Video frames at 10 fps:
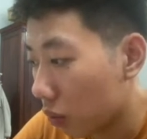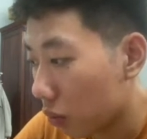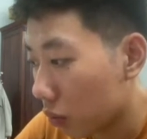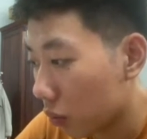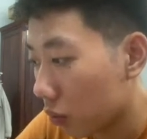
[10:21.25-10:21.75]

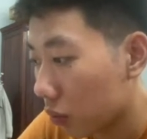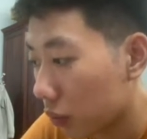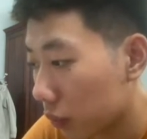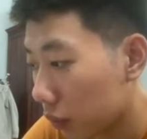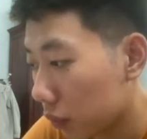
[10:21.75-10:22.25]

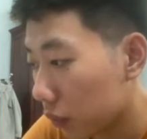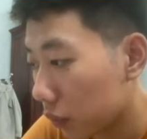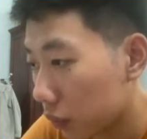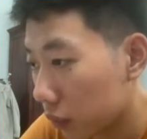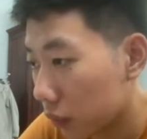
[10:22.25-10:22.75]

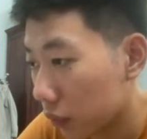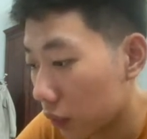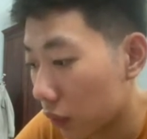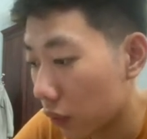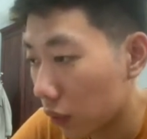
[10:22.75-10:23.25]

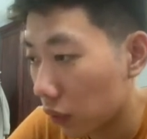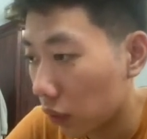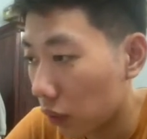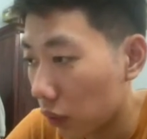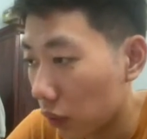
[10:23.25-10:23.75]

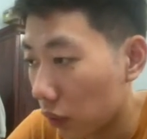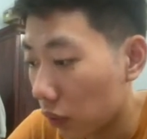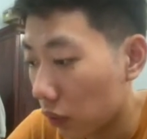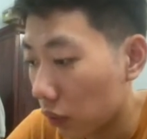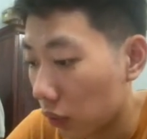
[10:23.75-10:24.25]

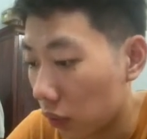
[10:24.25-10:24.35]
Nobody speaks.